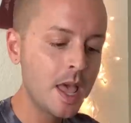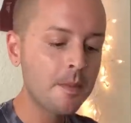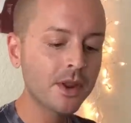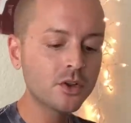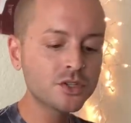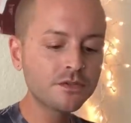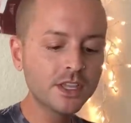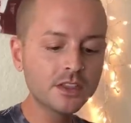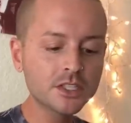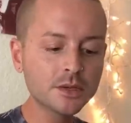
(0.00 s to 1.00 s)
But I also feel
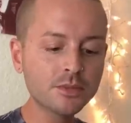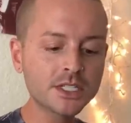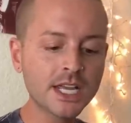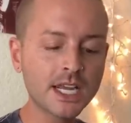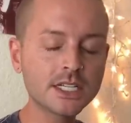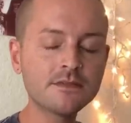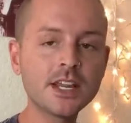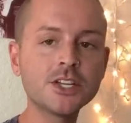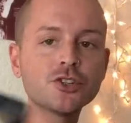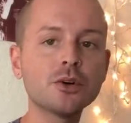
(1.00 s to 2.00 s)
like there's a protective
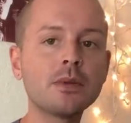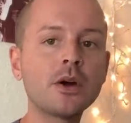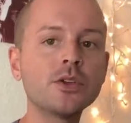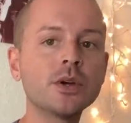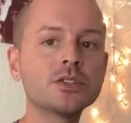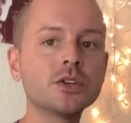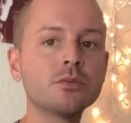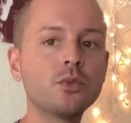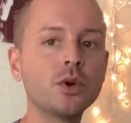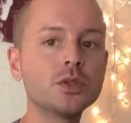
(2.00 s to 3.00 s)
nature about you at
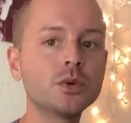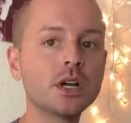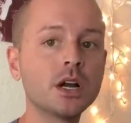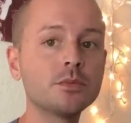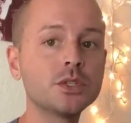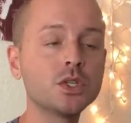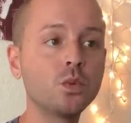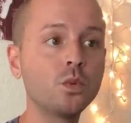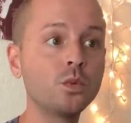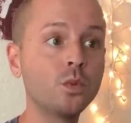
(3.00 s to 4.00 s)
certain points when it comes to
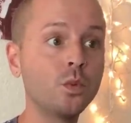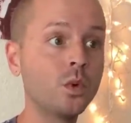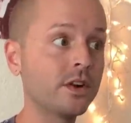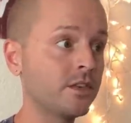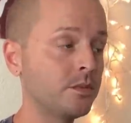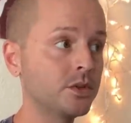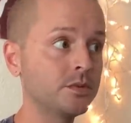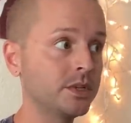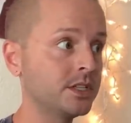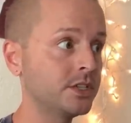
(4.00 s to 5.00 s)
one, if not
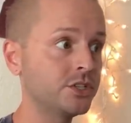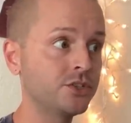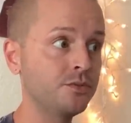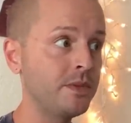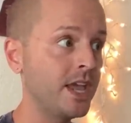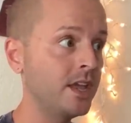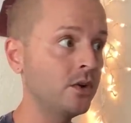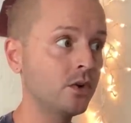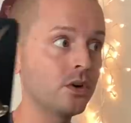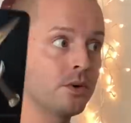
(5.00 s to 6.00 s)
multiple decisions you made
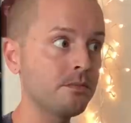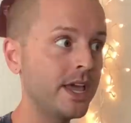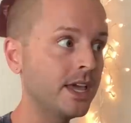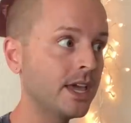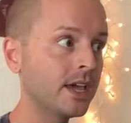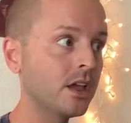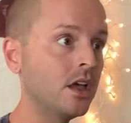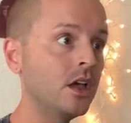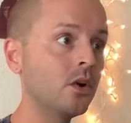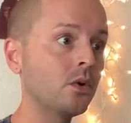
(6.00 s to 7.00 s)
or are making
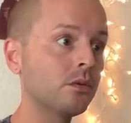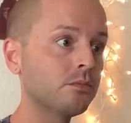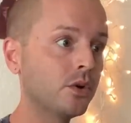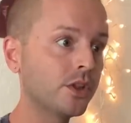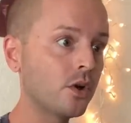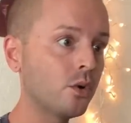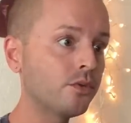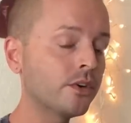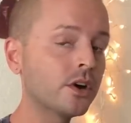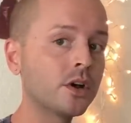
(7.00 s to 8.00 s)
or mulling
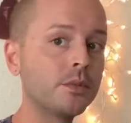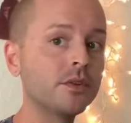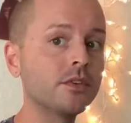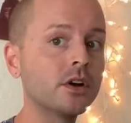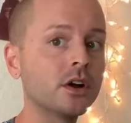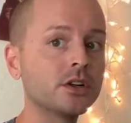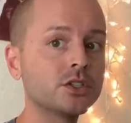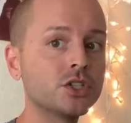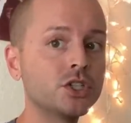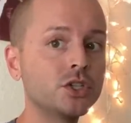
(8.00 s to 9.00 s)
over. It could be in
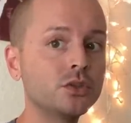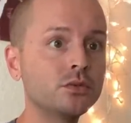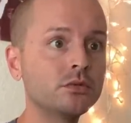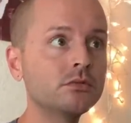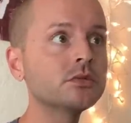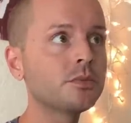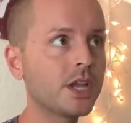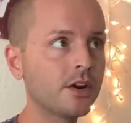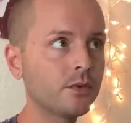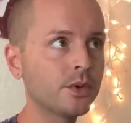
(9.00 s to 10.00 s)
regards to, so be
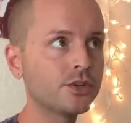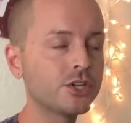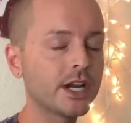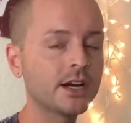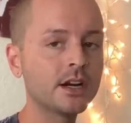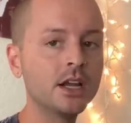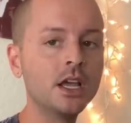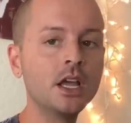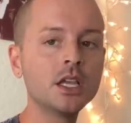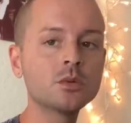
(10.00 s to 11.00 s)
careful what you share
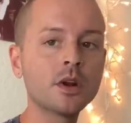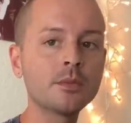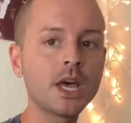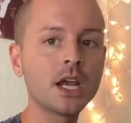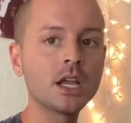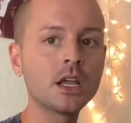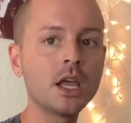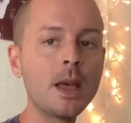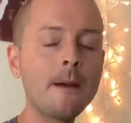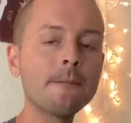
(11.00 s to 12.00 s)
is what I'm getting.
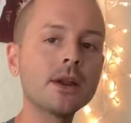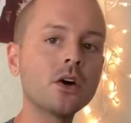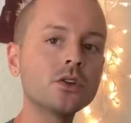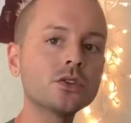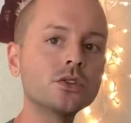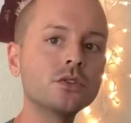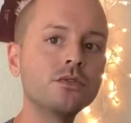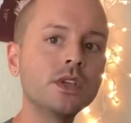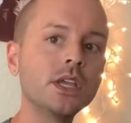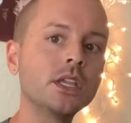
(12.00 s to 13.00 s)
But I also do
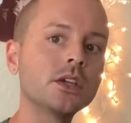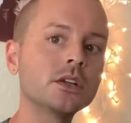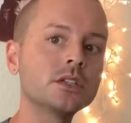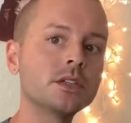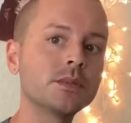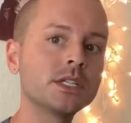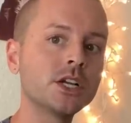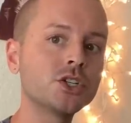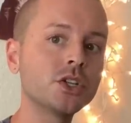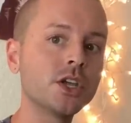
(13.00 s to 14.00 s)
feel like there's the
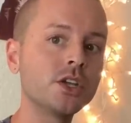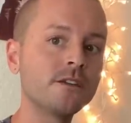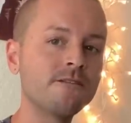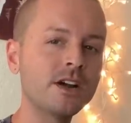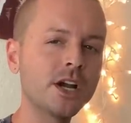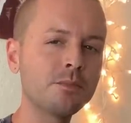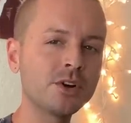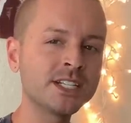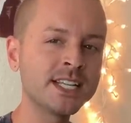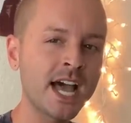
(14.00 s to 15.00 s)
potential that you're very
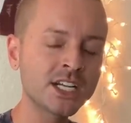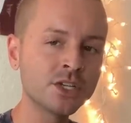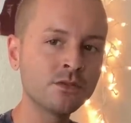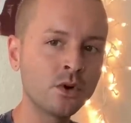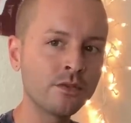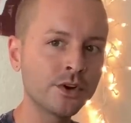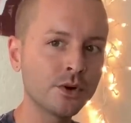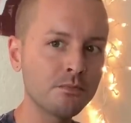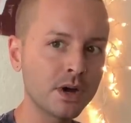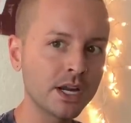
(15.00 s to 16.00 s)
protective over your
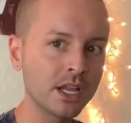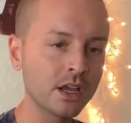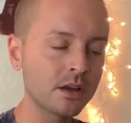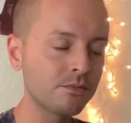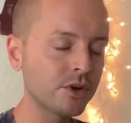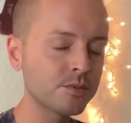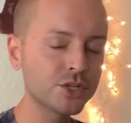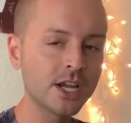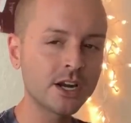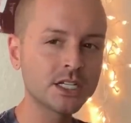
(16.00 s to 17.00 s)
money. I can pretty much
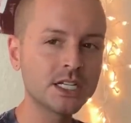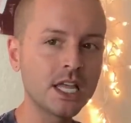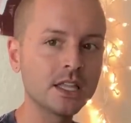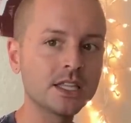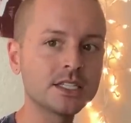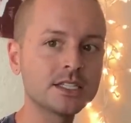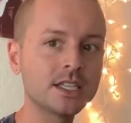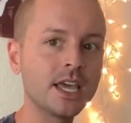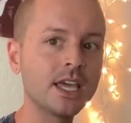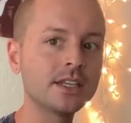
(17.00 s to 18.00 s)
guarantee it, this is the
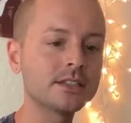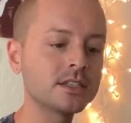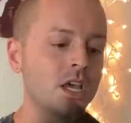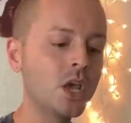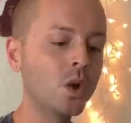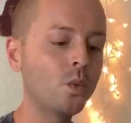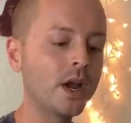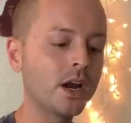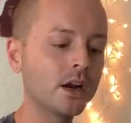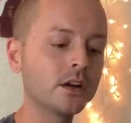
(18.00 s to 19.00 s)
case,
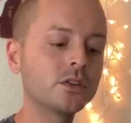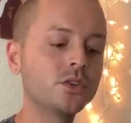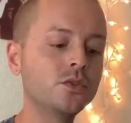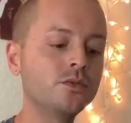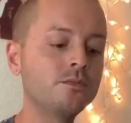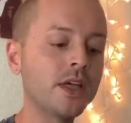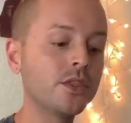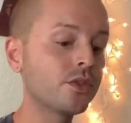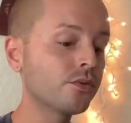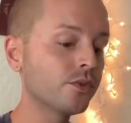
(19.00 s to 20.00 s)
where you've
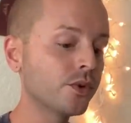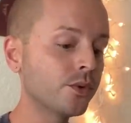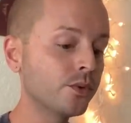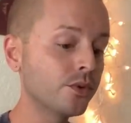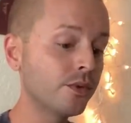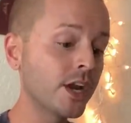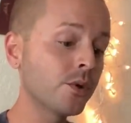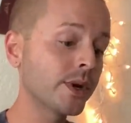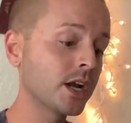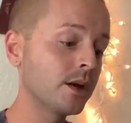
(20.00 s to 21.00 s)
been through the ringer
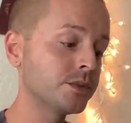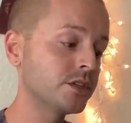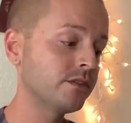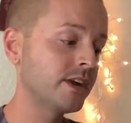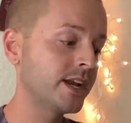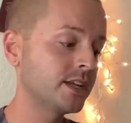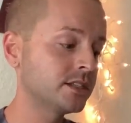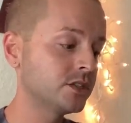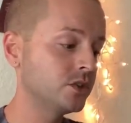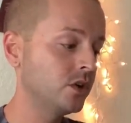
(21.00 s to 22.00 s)
when it comes to your
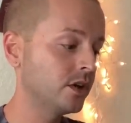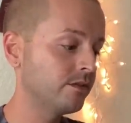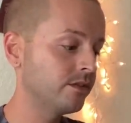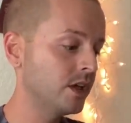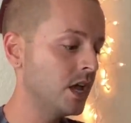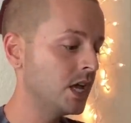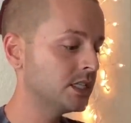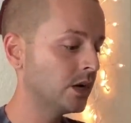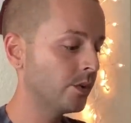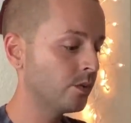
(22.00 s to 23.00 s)
finances. You could have
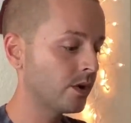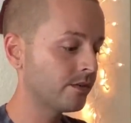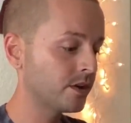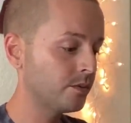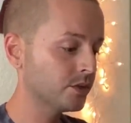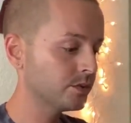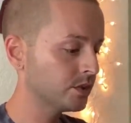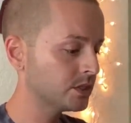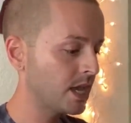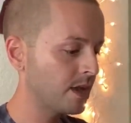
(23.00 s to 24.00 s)
dealt with one, if not multiple
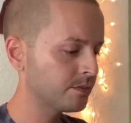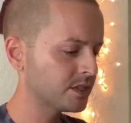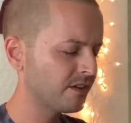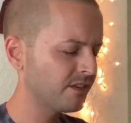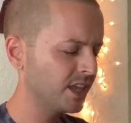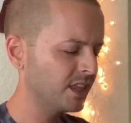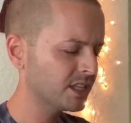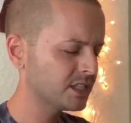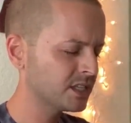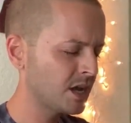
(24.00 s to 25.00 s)
scams. And I feel like
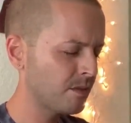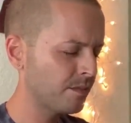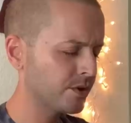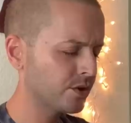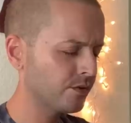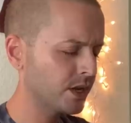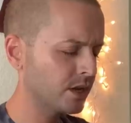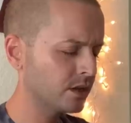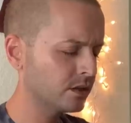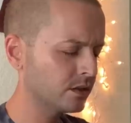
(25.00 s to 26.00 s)
this has come up in your
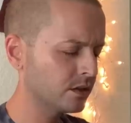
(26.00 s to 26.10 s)
reading,